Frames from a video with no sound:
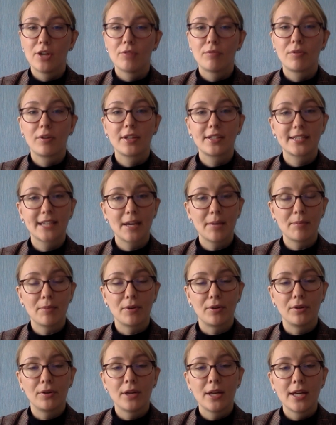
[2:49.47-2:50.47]
For
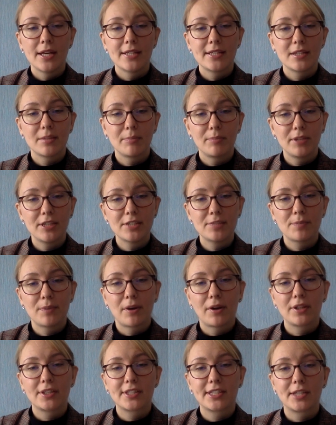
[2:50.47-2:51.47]
example, some peace
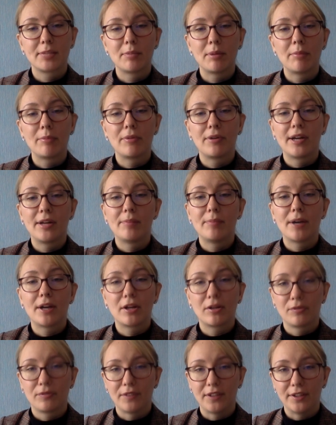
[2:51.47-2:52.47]
parks commemorate
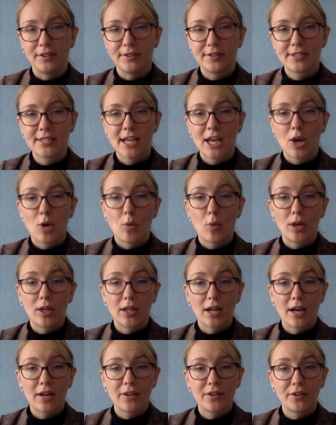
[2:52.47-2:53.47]
battlefields, while
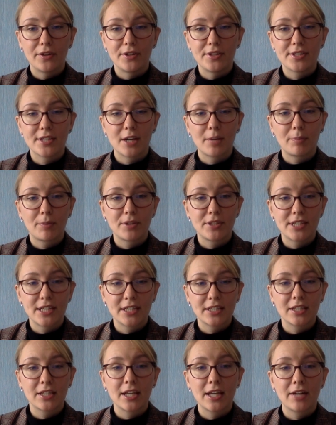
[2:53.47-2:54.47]
others are
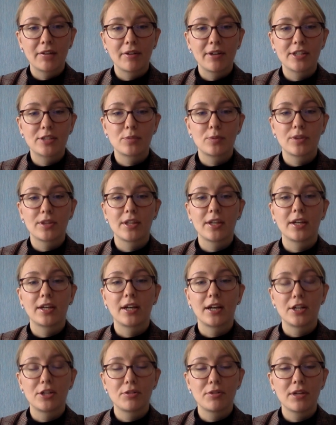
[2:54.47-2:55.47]
protected areas within a
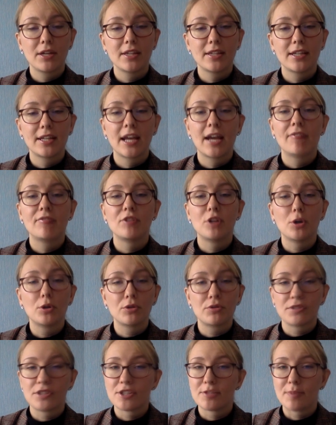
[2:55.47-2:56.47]
country that have no
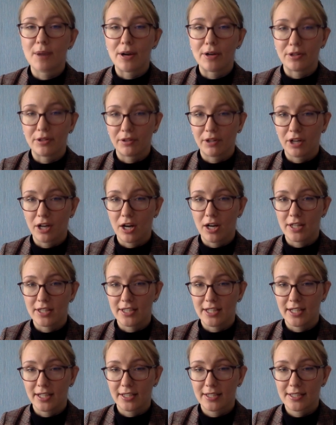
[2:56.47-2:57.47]
transboundary
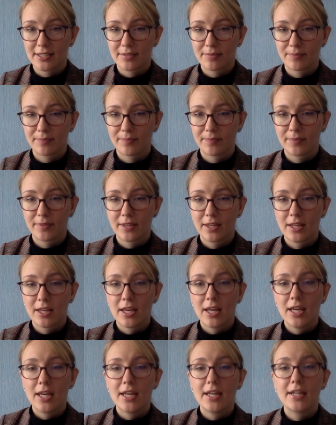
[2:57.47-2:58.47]
context.
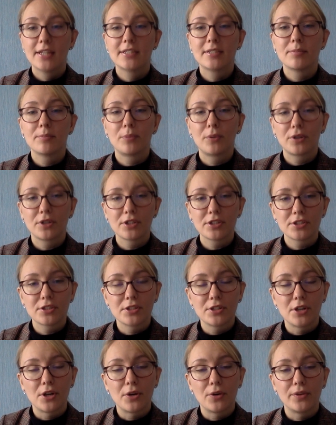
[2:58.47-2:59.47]
It is important to
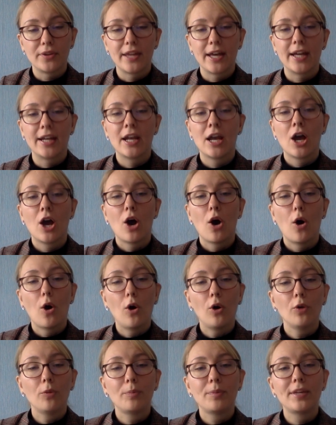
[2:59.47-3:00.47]
note that
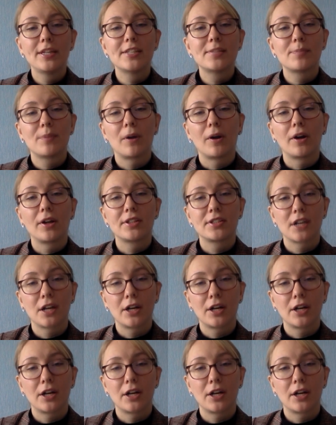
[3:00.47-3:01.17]
all peace parks